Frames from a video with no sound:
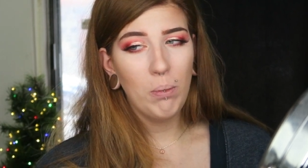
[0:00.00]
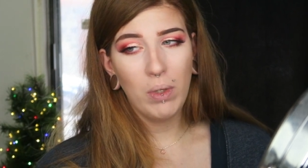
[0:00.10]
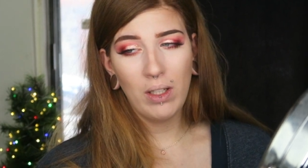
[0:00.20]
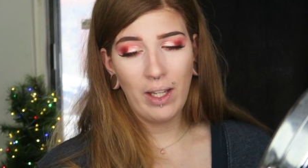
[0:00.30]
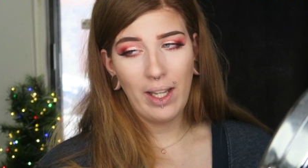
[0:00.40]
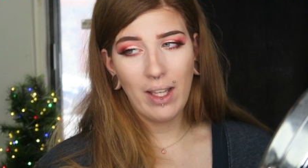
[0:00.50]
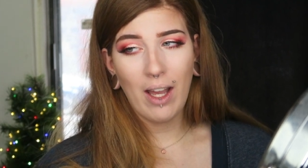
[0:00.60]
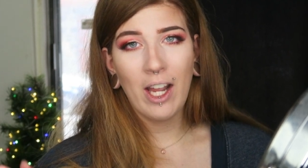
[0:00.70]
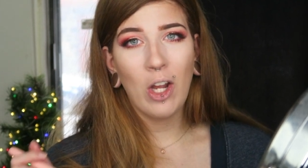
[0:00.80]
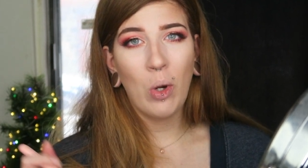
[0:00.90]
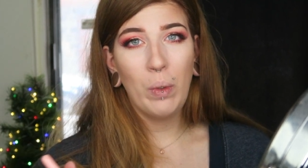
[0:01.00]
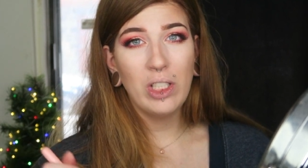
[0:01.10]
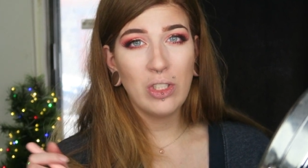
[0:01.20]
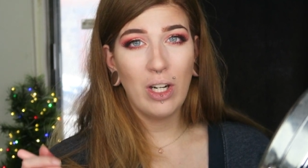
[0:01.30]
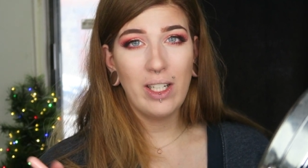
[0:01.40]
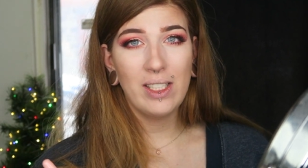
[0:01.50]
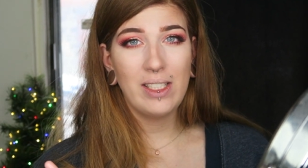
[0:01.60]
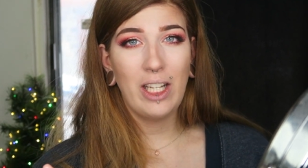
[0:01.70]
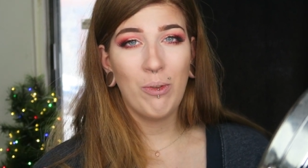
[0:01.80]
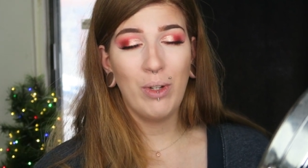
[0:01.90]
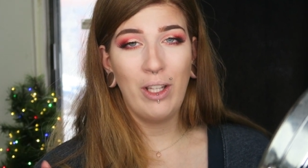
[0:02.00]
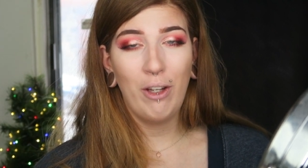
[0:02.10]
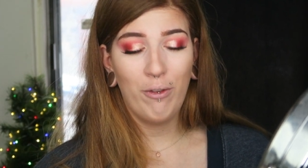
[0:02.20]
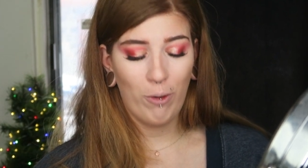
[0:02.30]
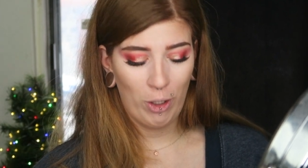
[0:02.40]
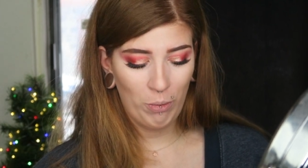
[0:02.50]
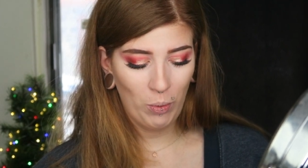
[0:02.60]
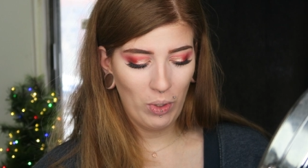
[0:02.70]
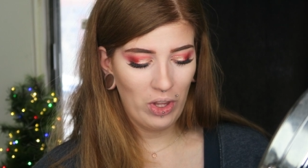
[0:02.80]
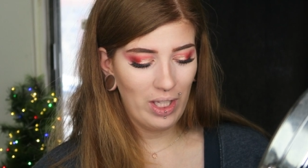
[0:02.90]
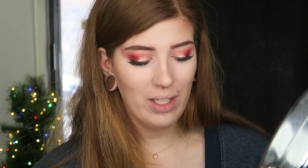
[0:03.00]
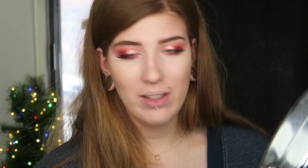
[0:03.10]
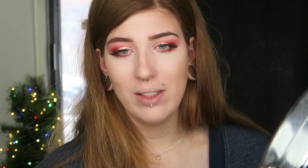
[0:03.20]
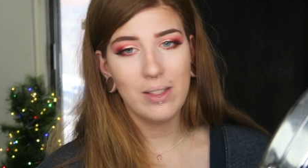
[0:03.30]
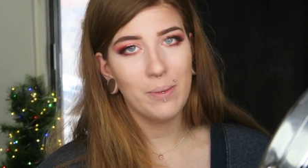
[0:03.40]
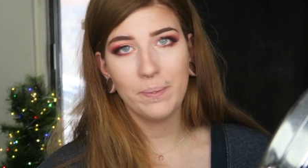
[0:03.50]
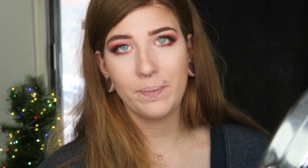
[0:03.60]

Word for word: but like I always try to stay really affordable with things.